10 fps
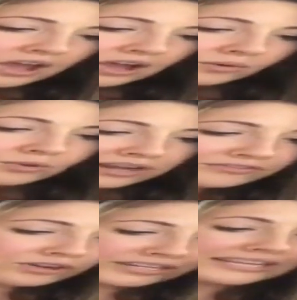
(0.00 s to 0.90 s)
what
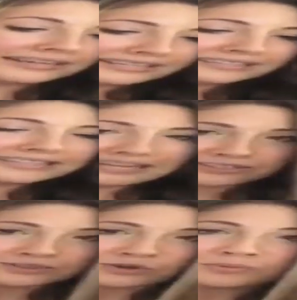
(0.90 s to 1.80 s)
I've got here is,
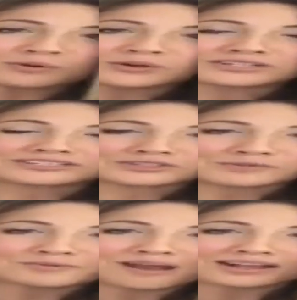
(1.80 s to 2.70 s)
store-bought,
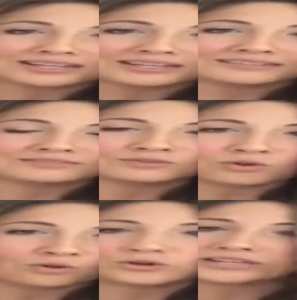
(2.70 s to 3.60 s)
supermarket,
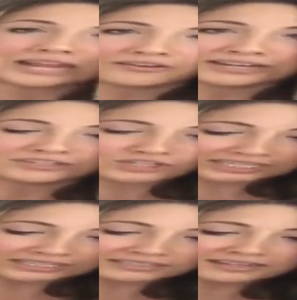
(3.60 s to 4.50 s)
ordinary
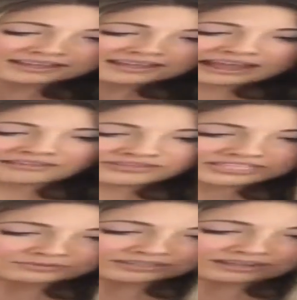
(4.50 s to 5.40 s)
chicken. And
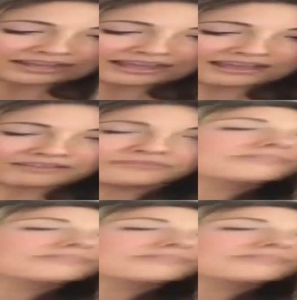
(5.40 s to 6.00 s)
this one I have,